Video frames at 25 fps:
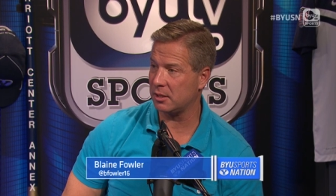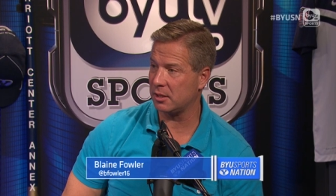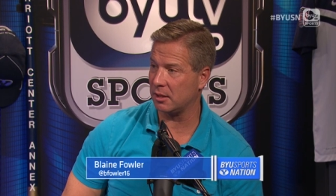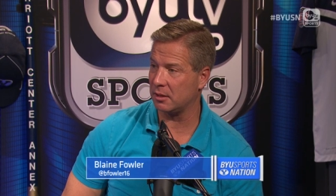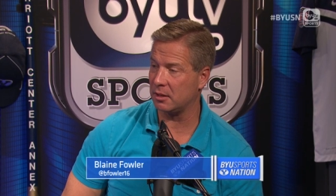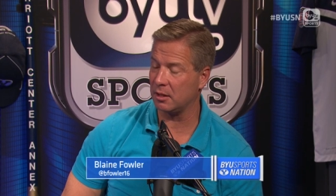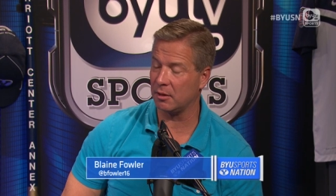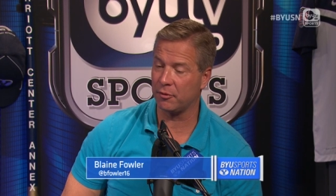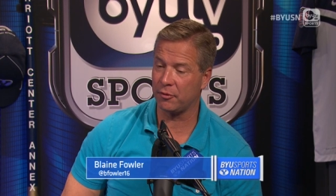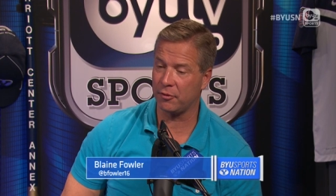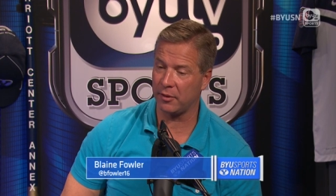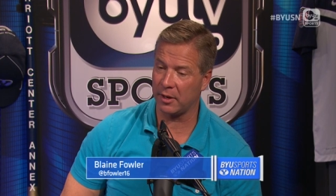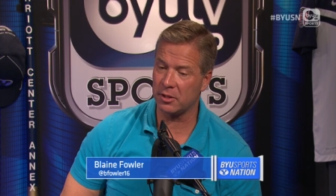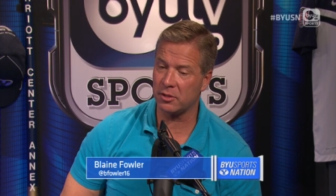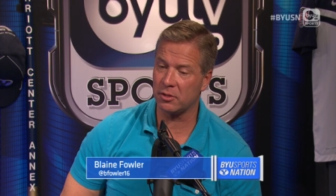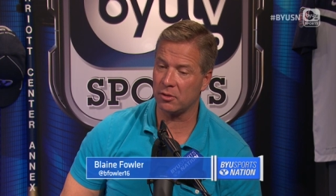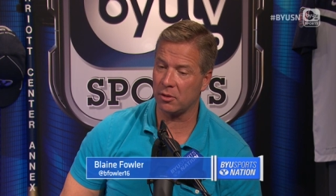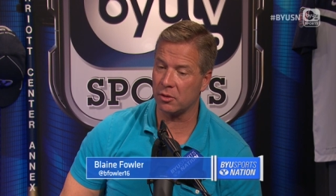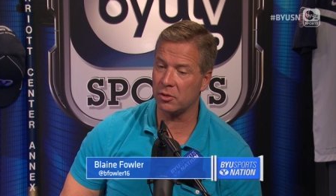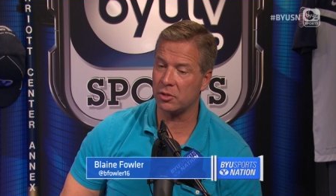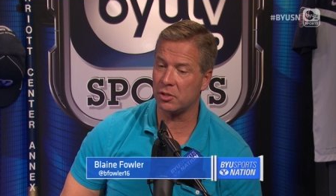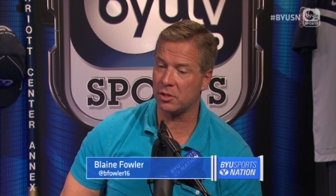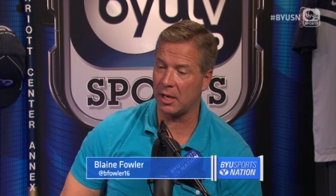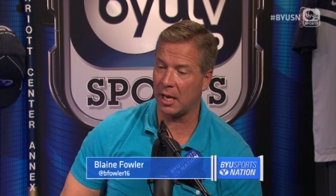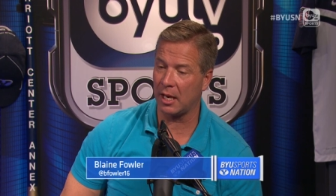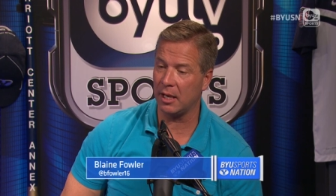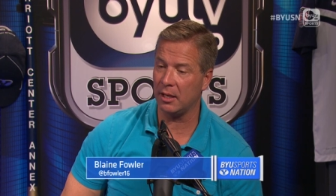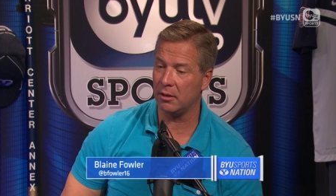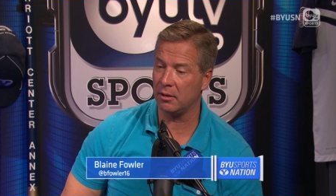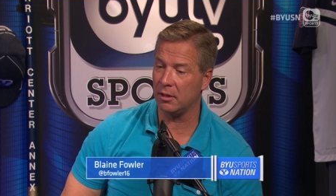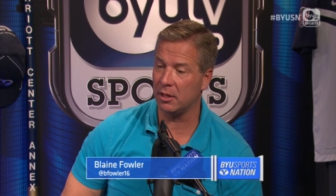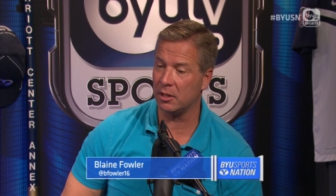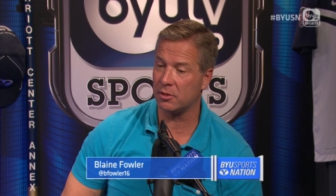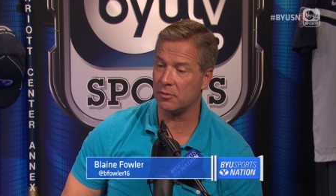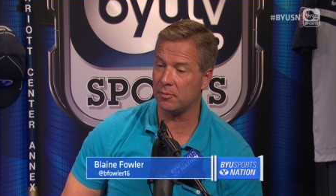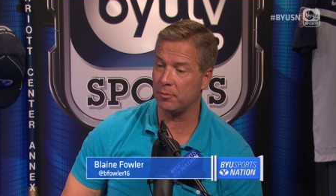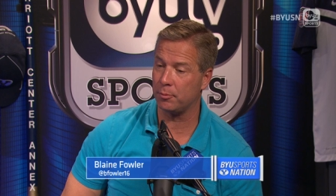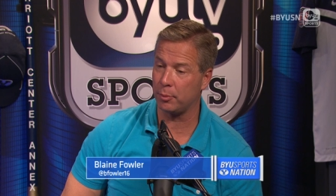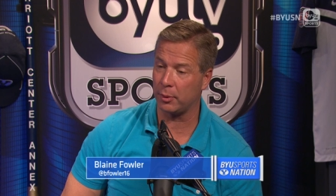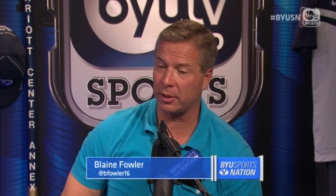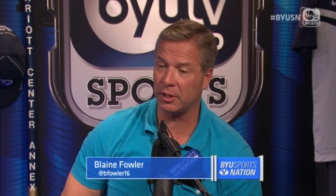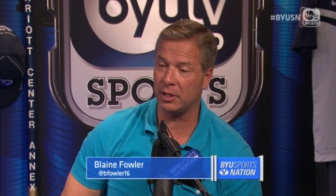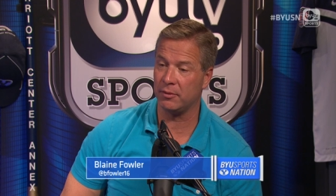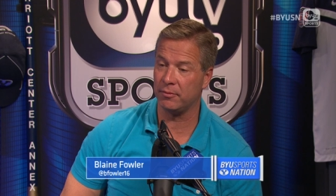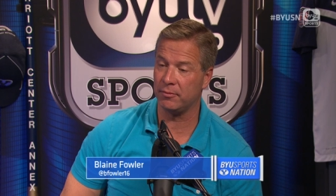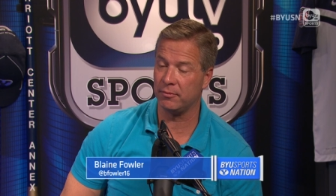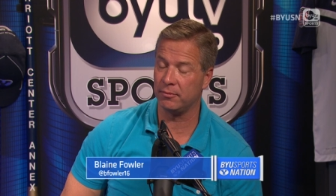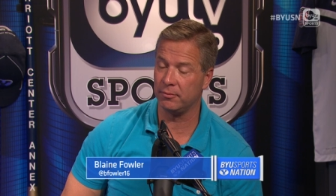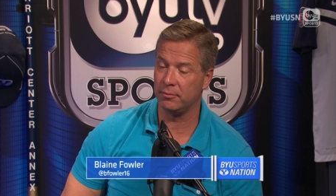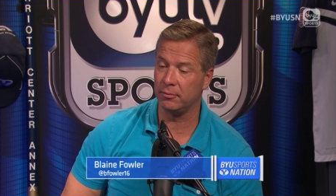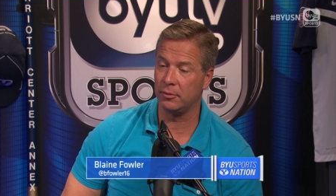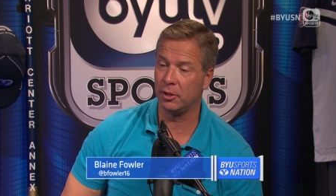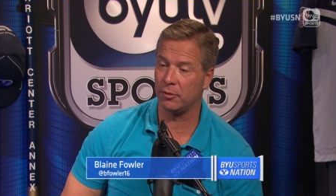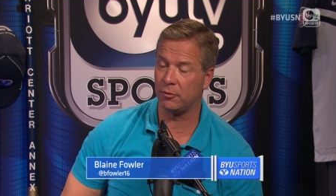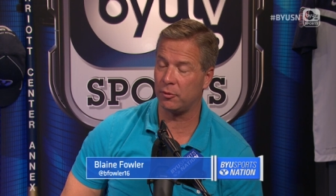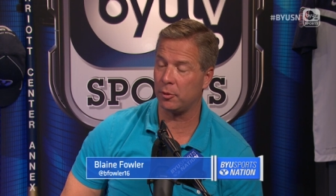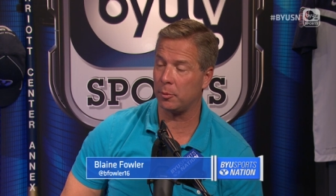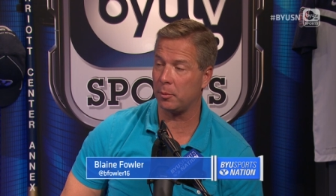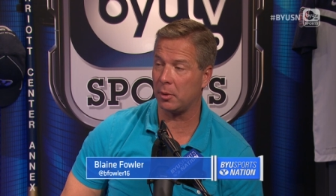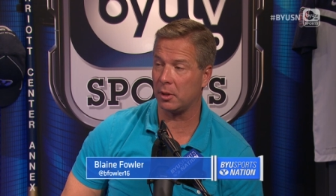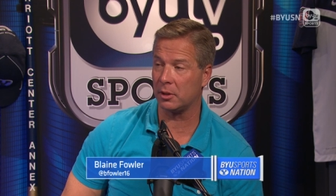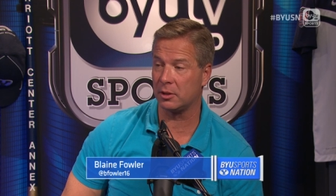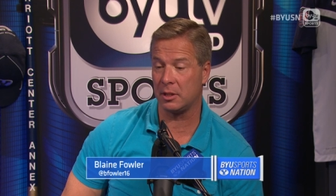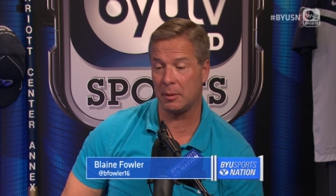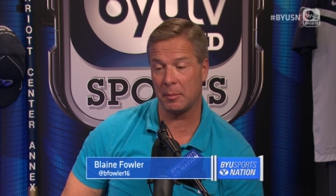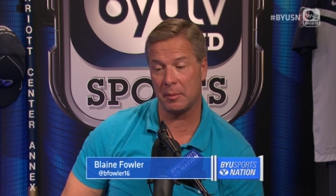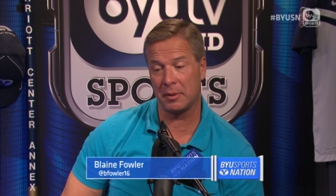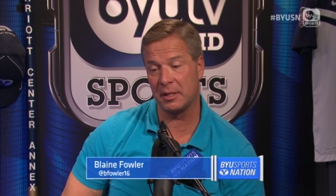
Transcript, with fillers: I think Fresno State is pretty good football team.